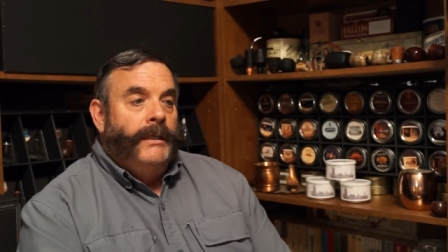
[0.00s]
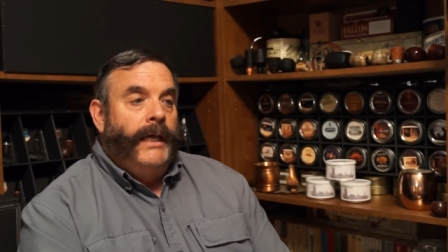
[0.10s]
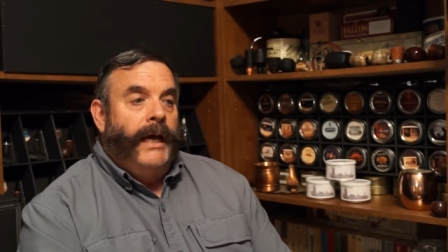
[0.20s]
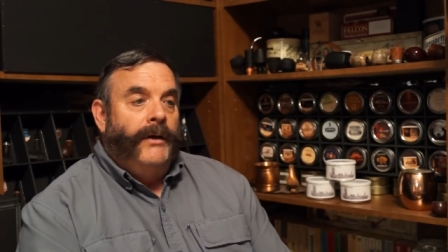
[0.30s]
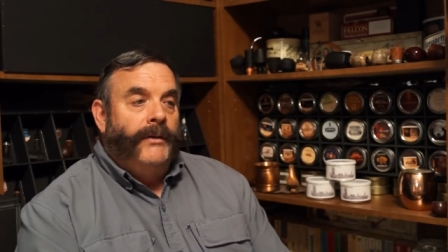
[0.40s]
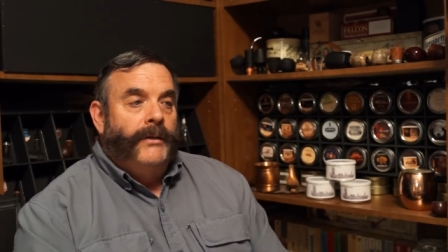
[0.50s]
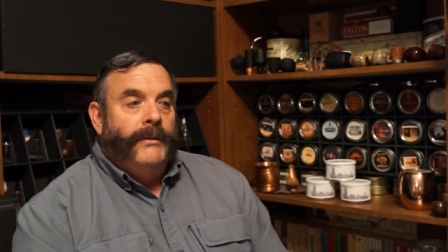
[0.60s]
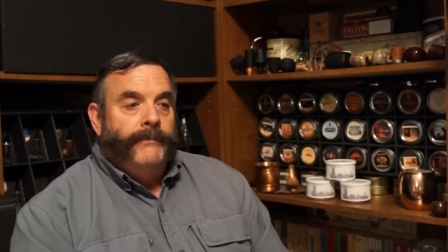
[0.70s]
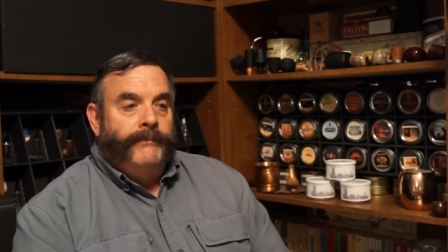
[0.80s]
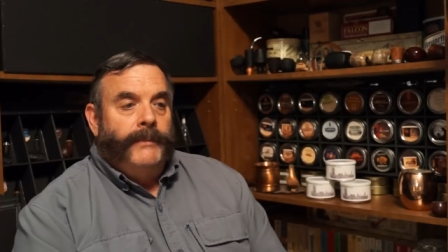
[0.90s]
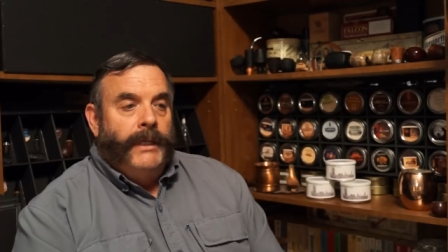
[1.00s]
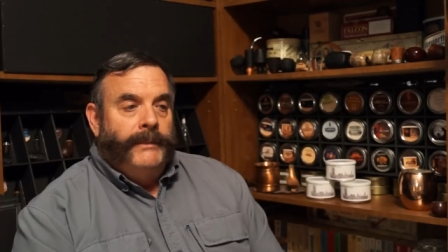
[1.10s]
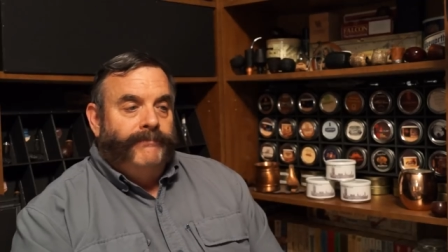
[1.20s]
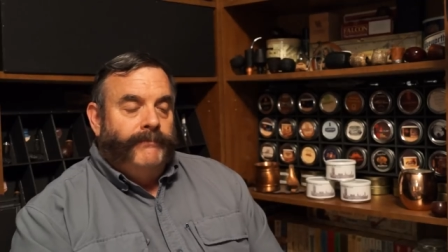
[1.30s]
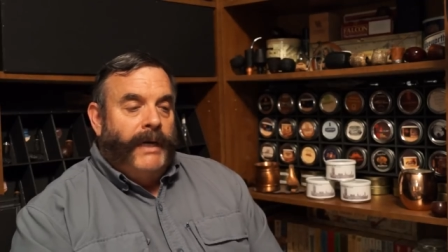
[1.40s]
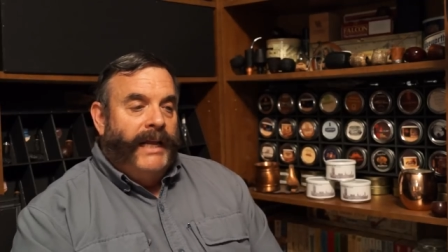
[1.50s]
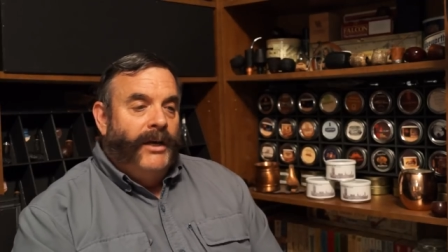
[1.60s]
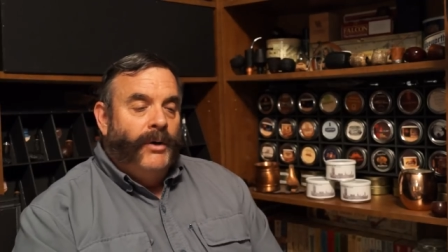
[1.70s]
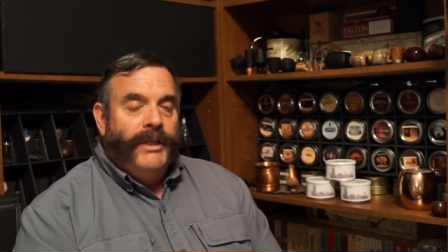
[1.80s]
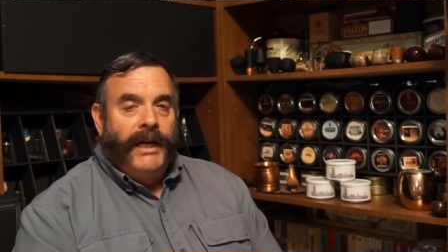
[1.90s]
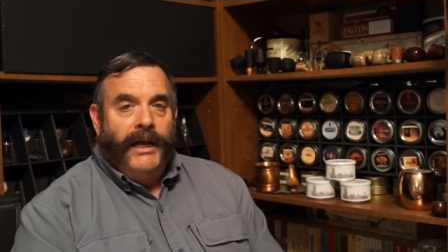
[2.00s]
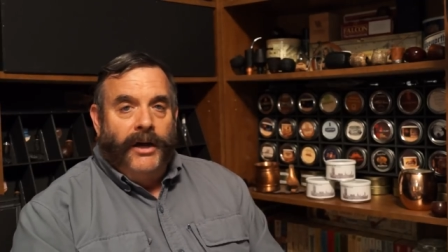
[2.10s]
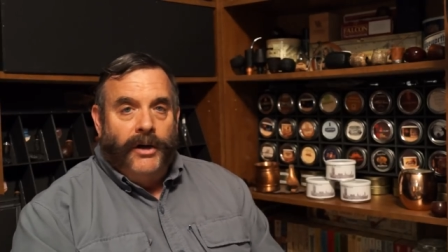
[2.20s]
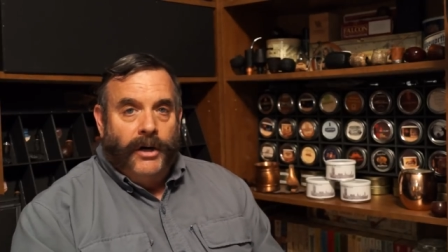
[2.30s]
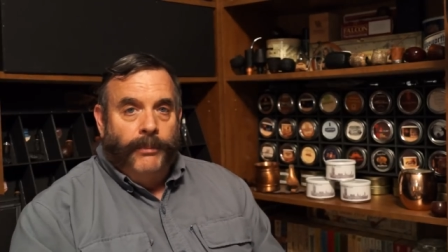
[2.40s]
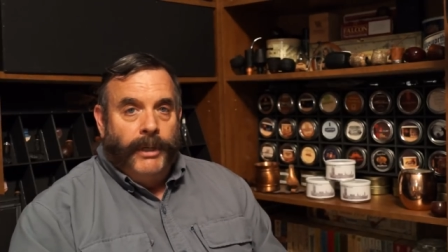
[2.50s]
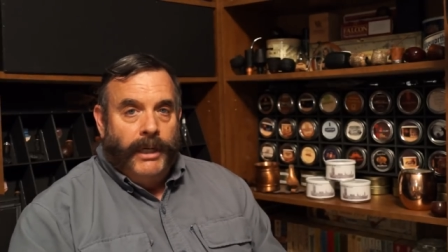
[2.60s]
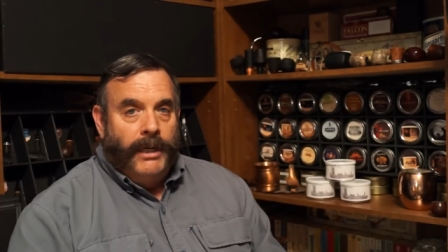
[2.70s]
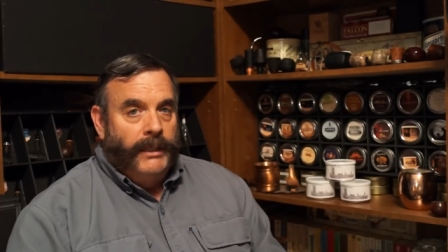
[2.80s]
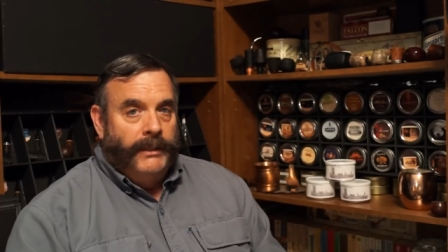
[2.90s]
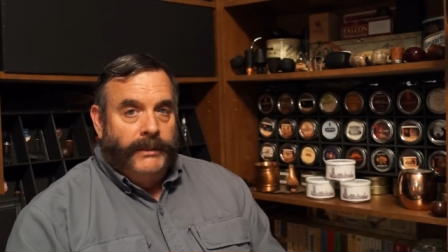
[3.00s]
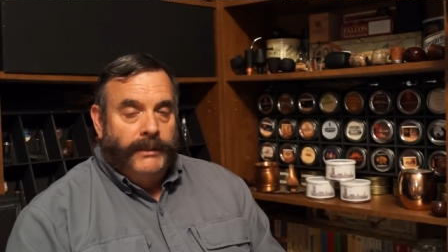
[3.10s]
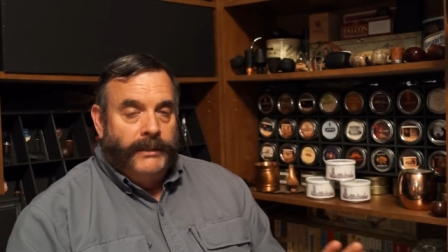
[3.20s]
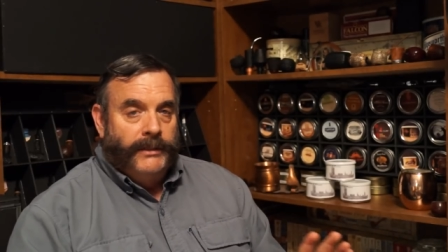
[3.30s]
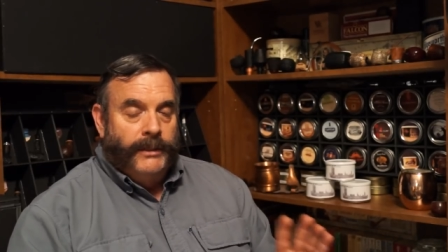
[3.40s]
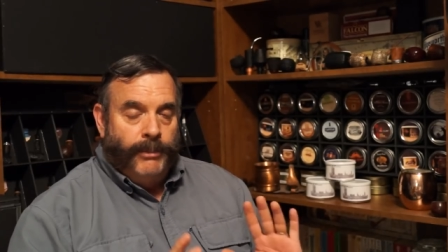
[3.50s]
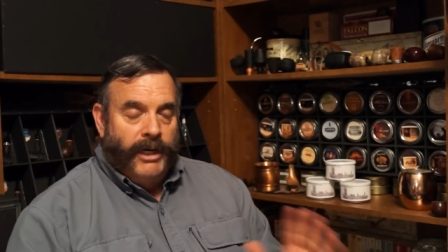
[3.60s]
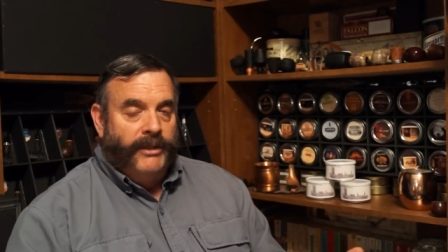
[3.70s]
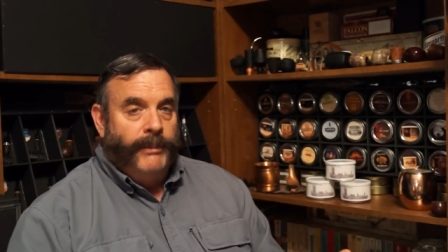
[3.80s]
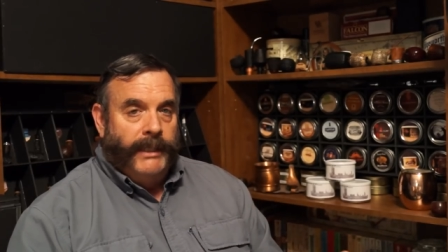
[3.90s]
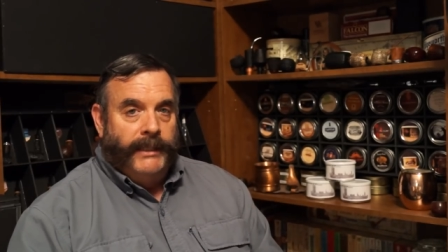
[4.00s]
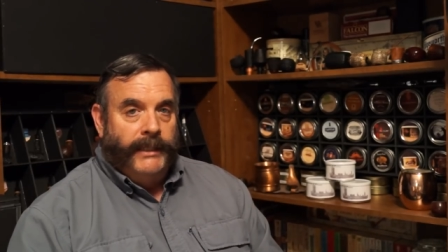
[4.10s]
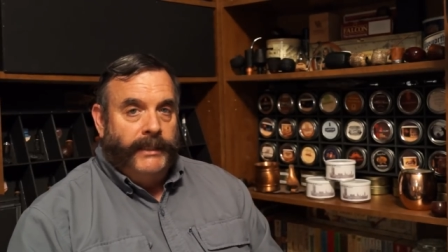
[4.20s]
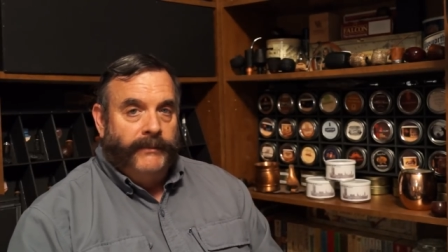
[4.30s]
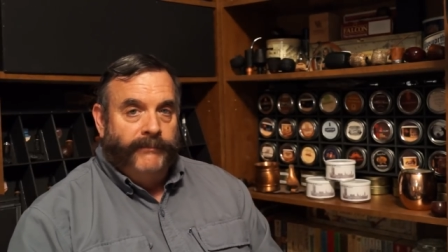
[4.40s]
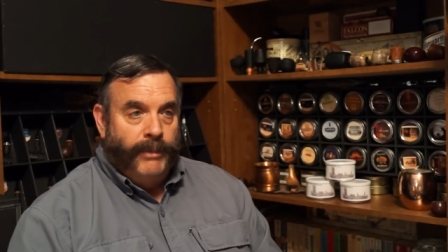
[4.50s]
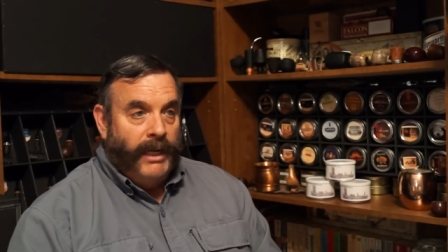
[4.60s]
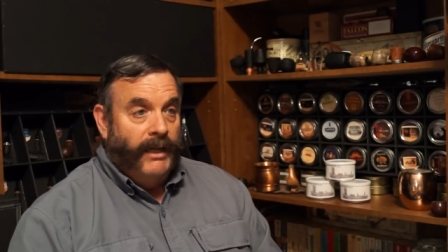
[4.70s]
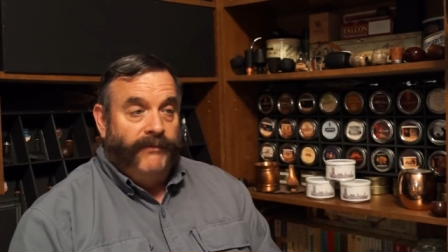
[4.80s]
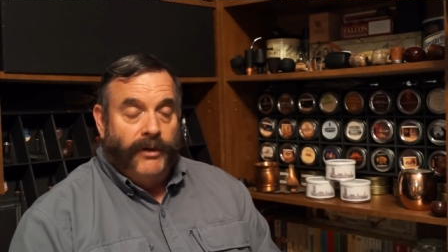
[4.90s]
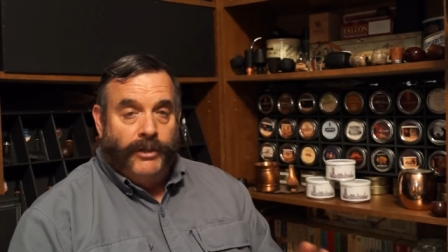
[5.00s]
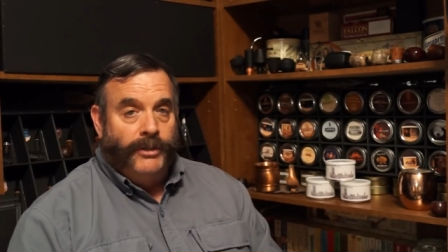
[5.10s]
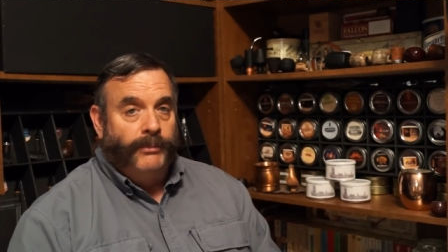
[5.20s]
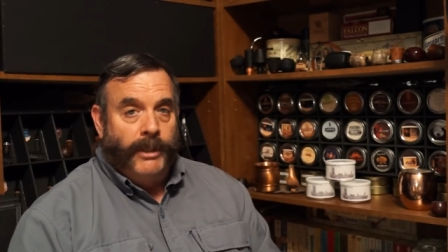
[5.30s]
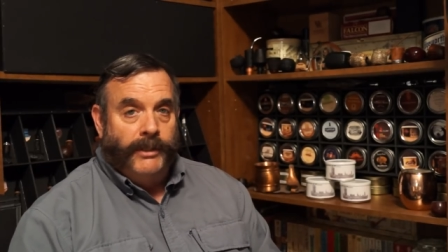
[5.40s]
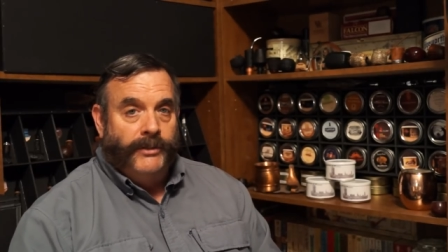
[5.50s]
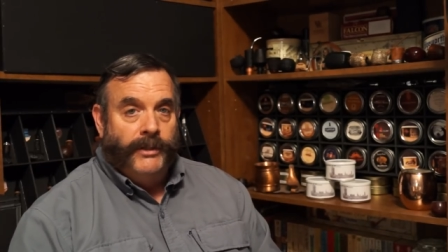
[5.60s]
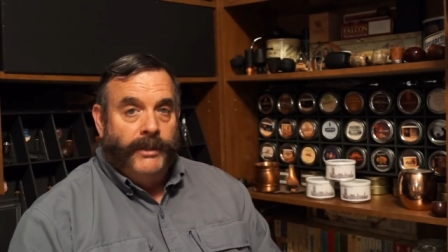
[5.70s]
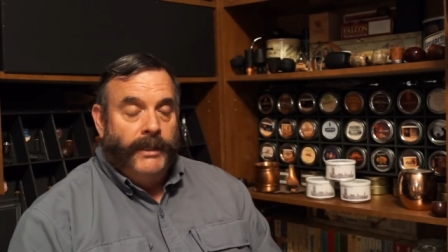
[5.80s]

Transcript: Now, I know that I harp on the breath method probably far too much,